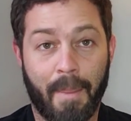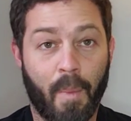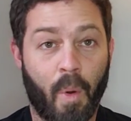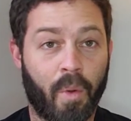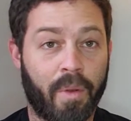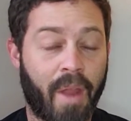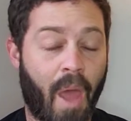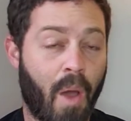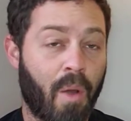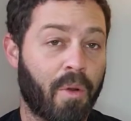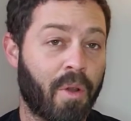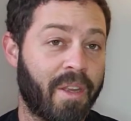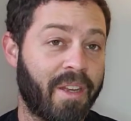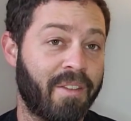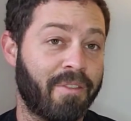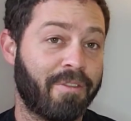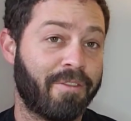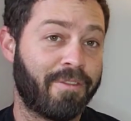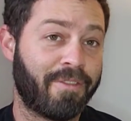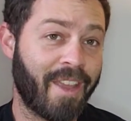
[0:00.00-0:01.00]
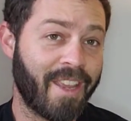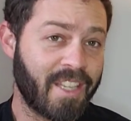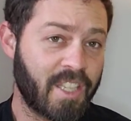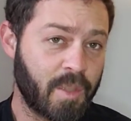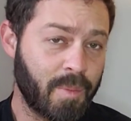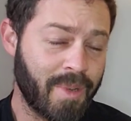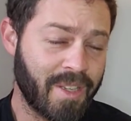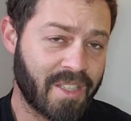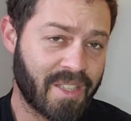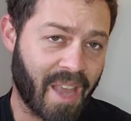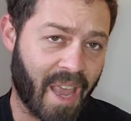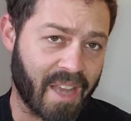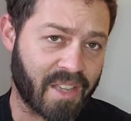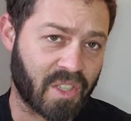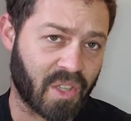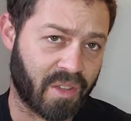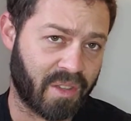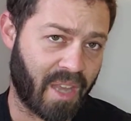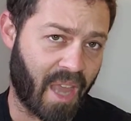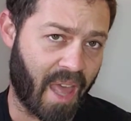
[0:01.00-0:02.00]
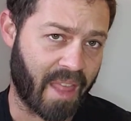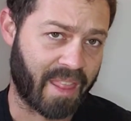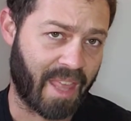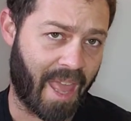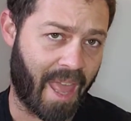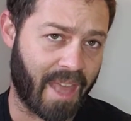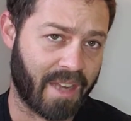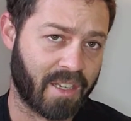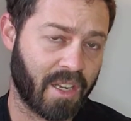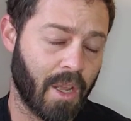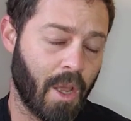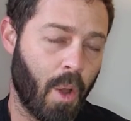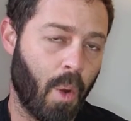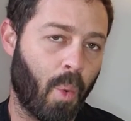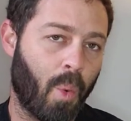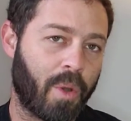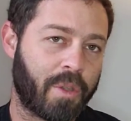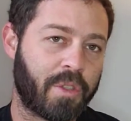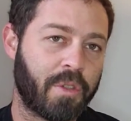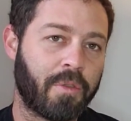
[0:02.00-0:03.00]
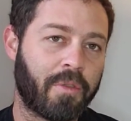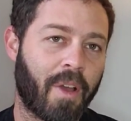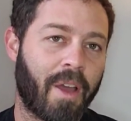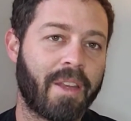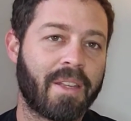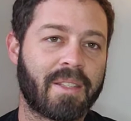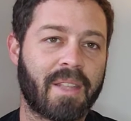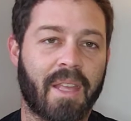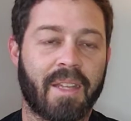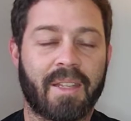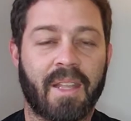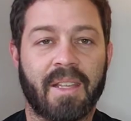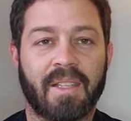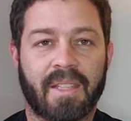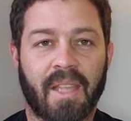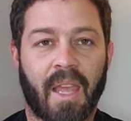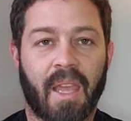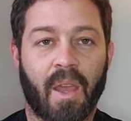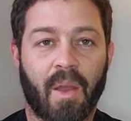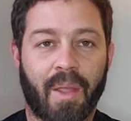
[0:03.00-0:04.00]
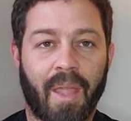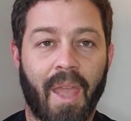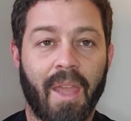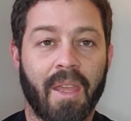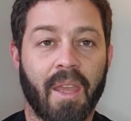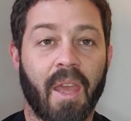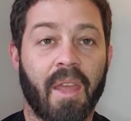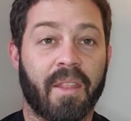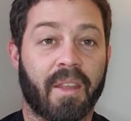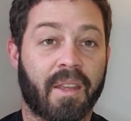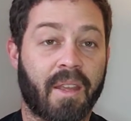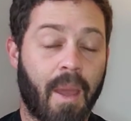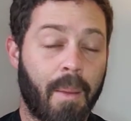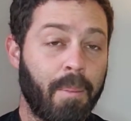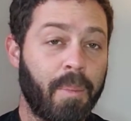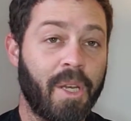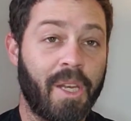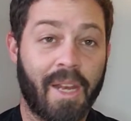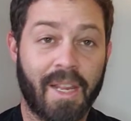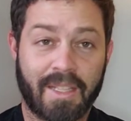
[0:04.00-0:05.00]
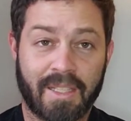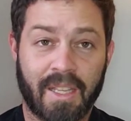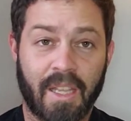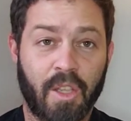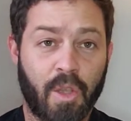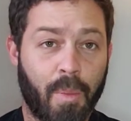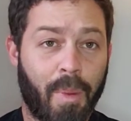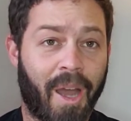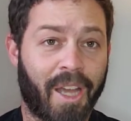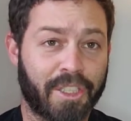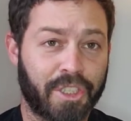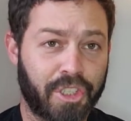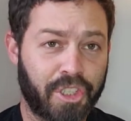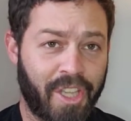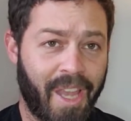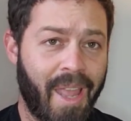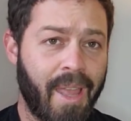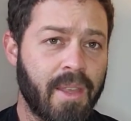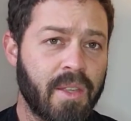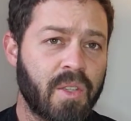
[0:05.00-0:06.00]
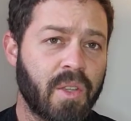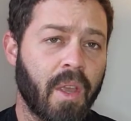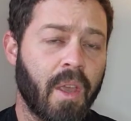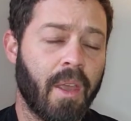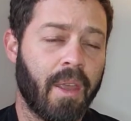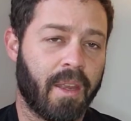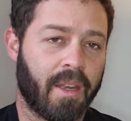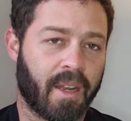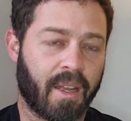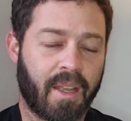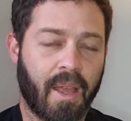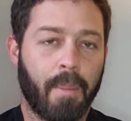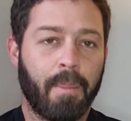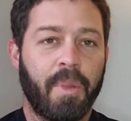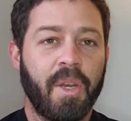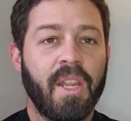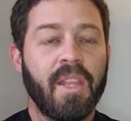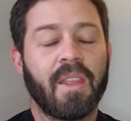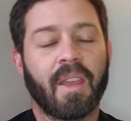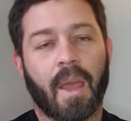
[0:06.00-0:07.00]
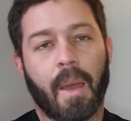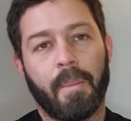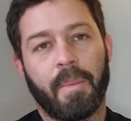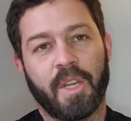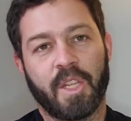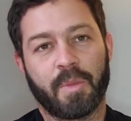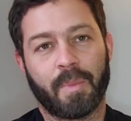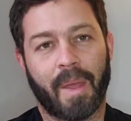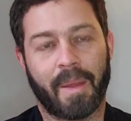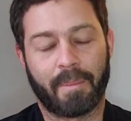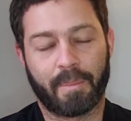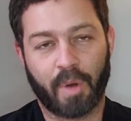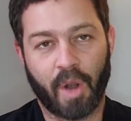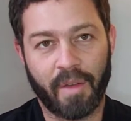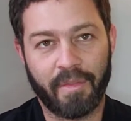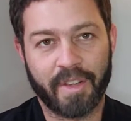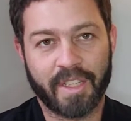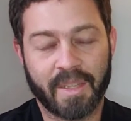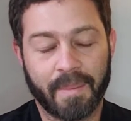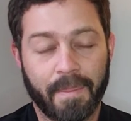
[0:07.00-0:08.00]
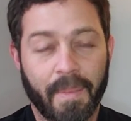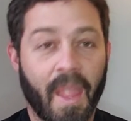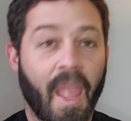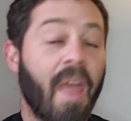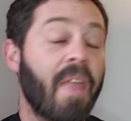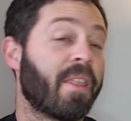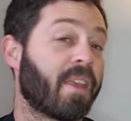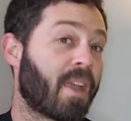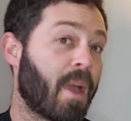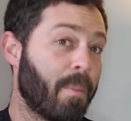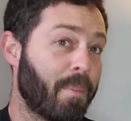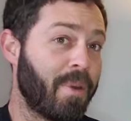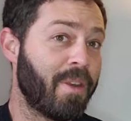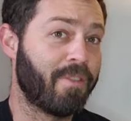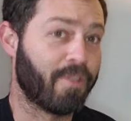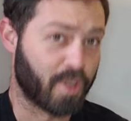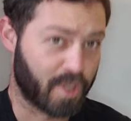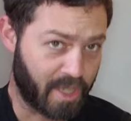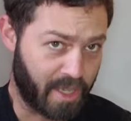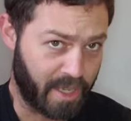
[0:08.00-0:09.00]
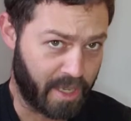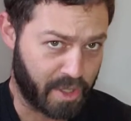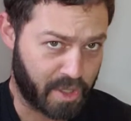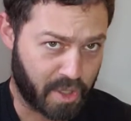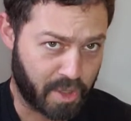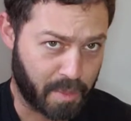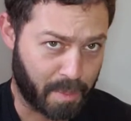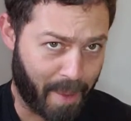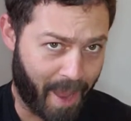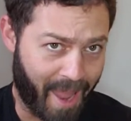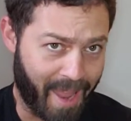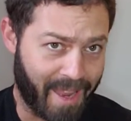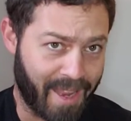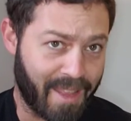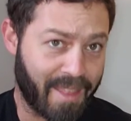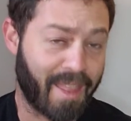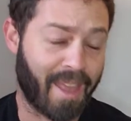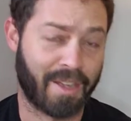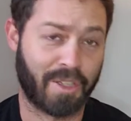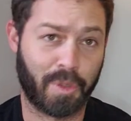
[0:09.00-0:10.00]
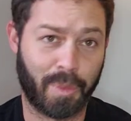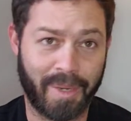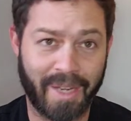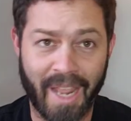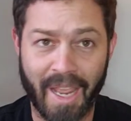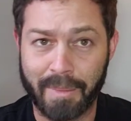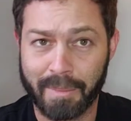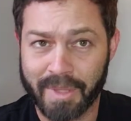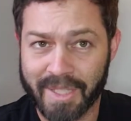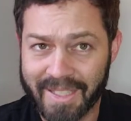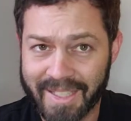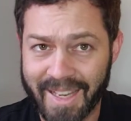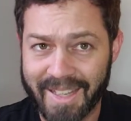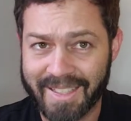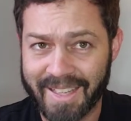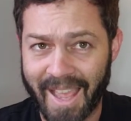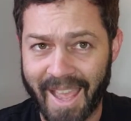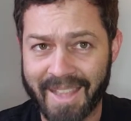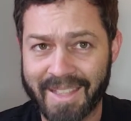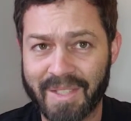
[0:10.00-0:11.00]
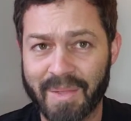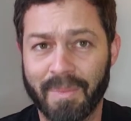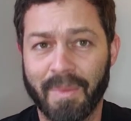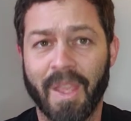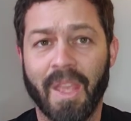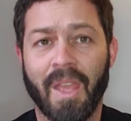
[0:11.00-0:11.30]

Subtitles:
Now, investment tax, on the other hand, what you find is that they say, okay, the company, let's say you buy shares in a company, the company's made profit. The company first needs to pay that 28% tax,